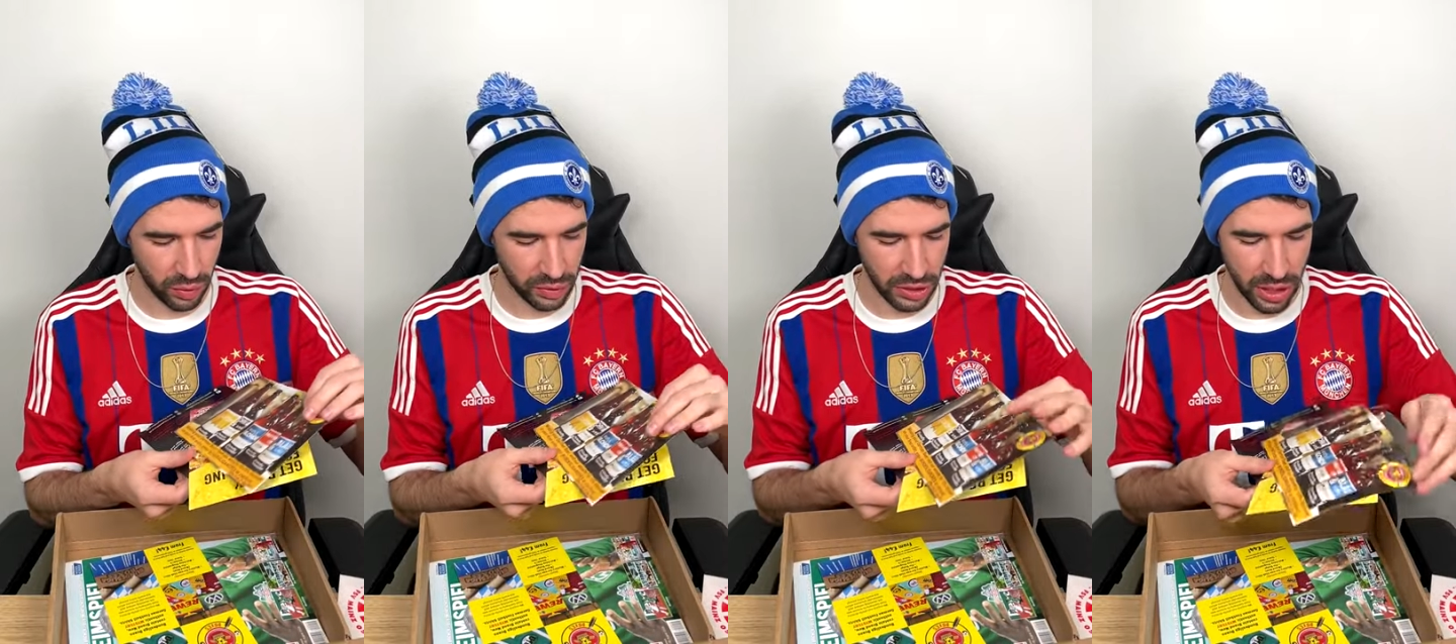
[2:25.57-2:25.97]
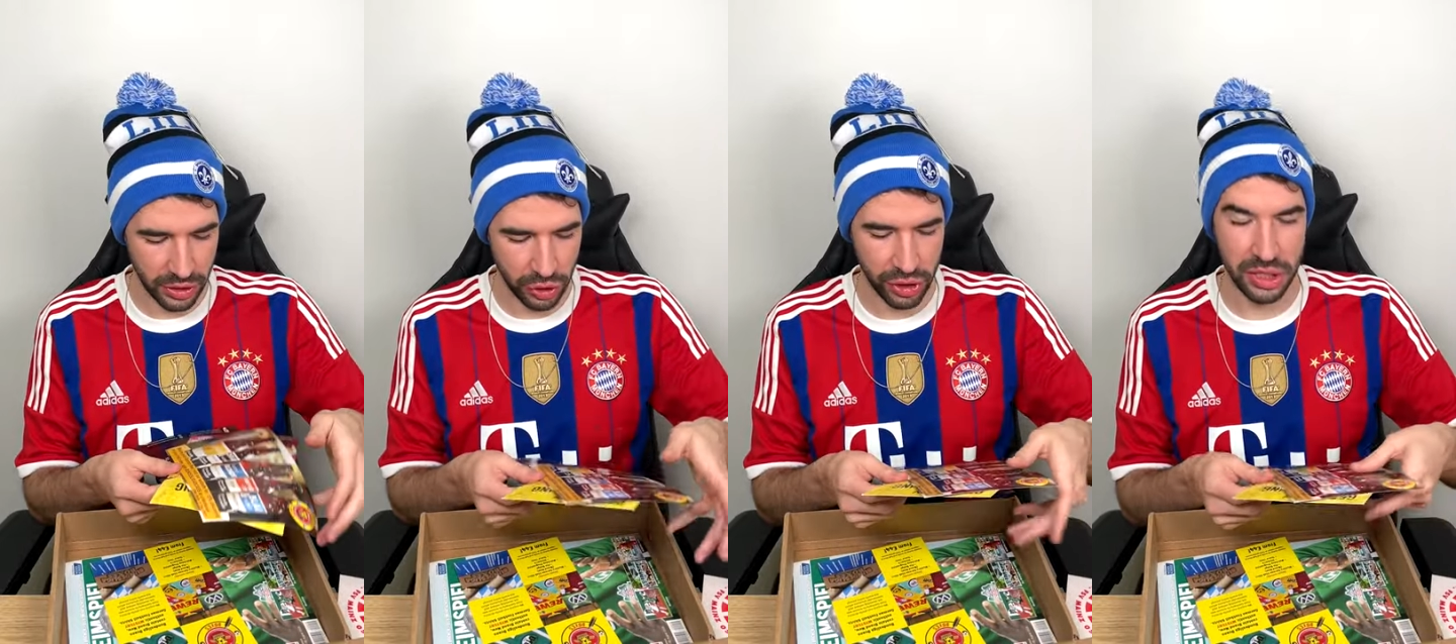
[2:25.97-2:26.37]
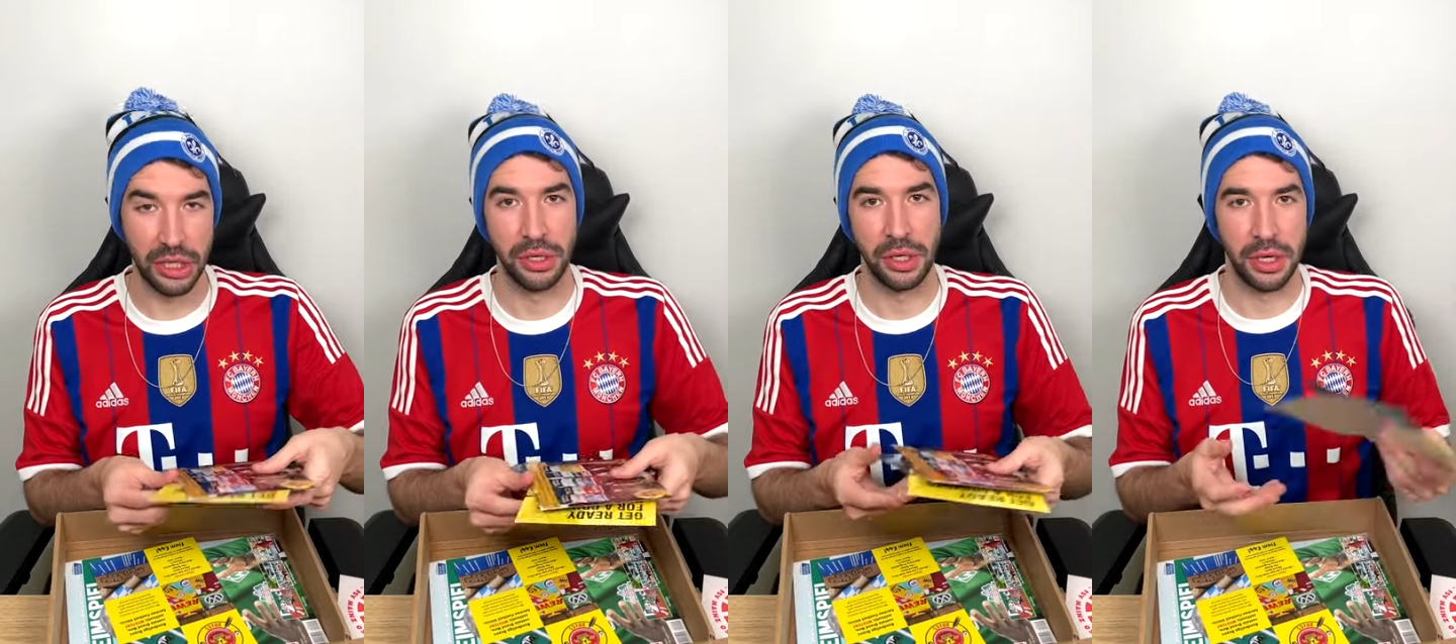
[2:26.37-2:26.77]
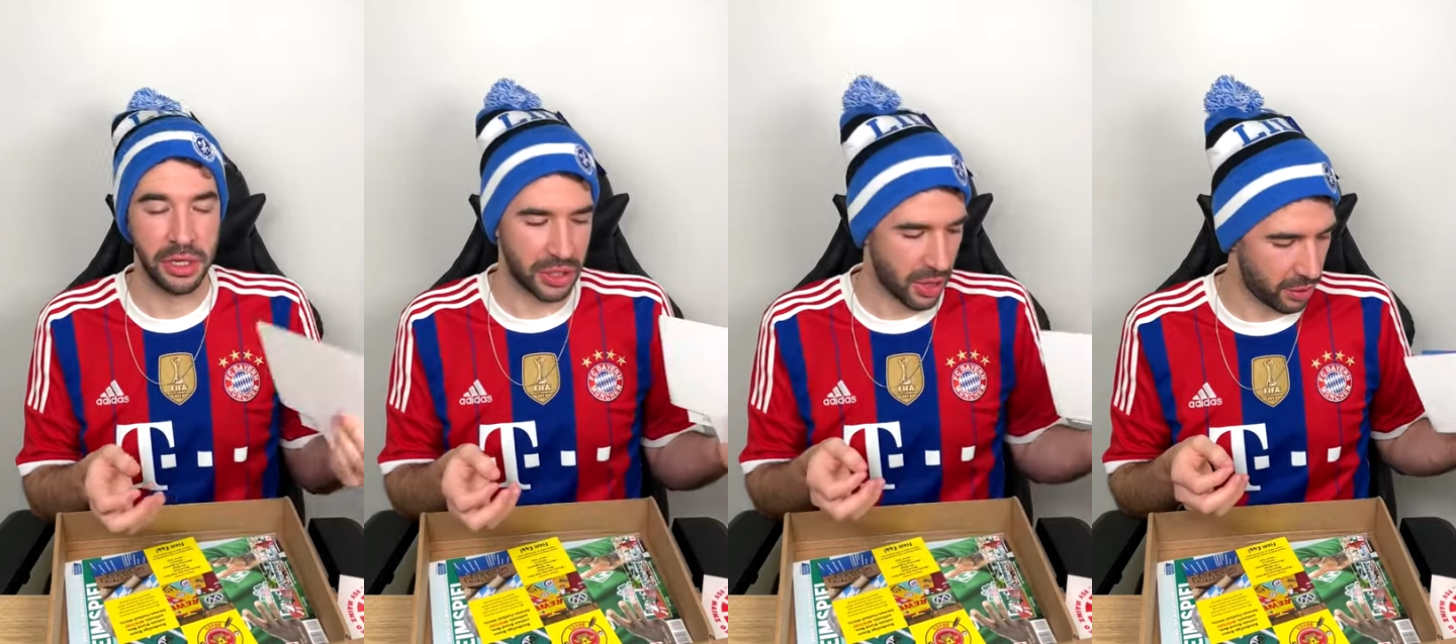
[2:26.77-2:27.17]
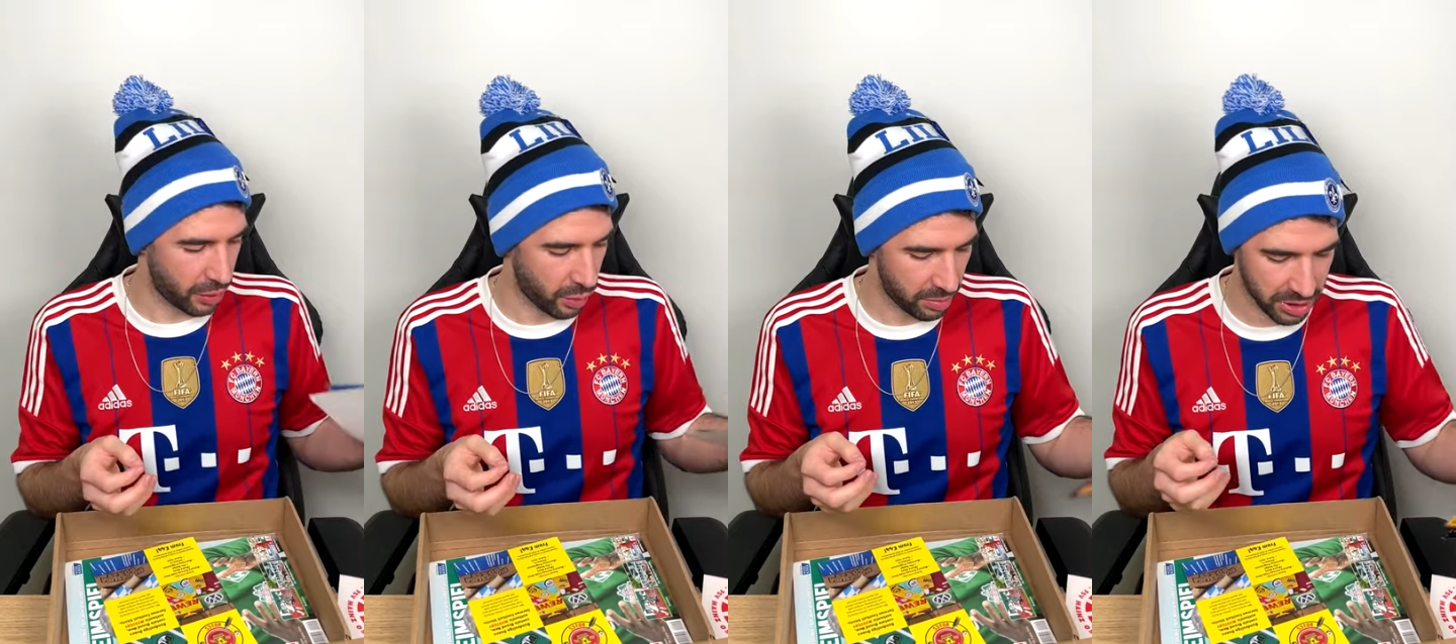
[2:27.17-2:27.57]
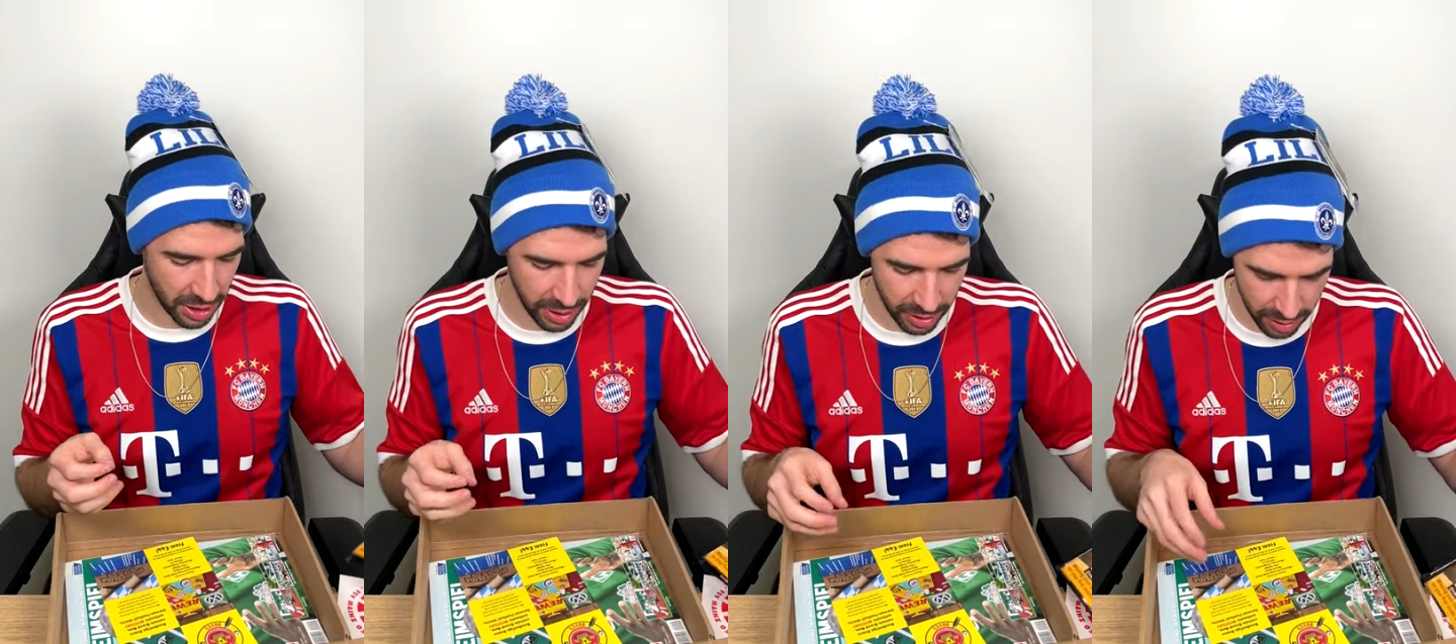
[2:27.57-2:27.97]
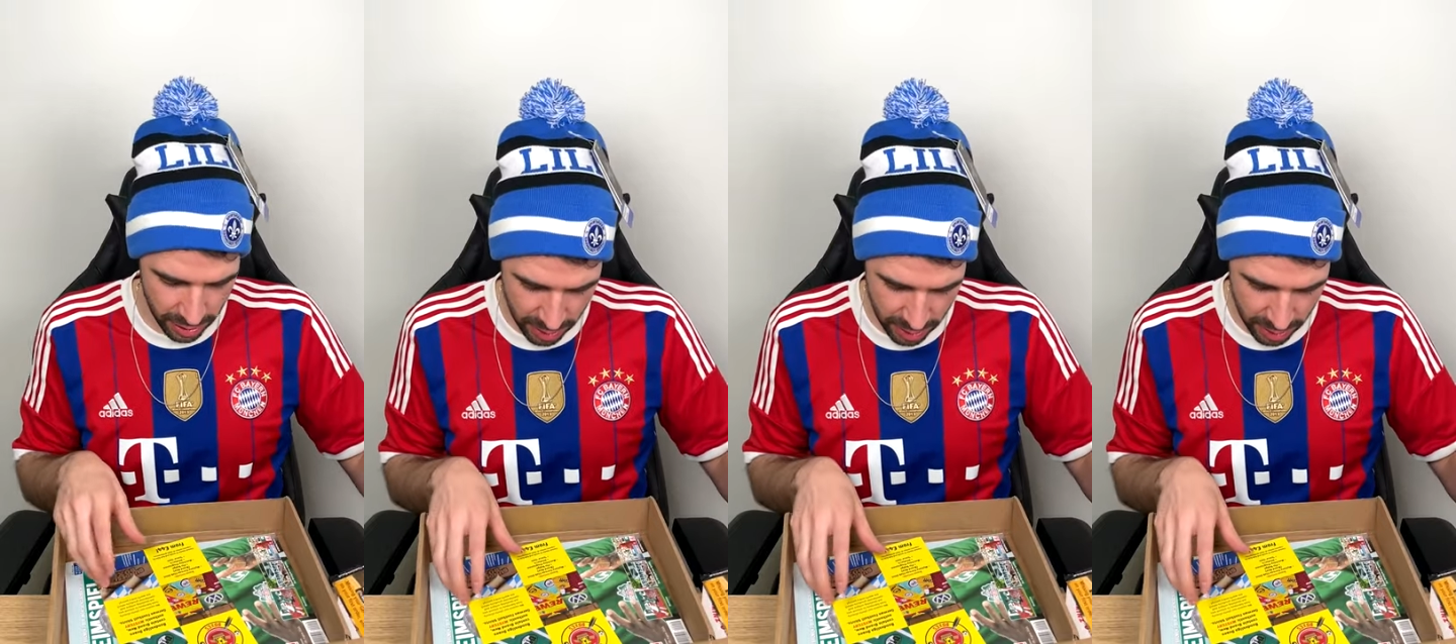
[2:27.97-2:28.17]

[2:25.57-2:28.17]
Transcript: or sausages that you can get a discount on their website.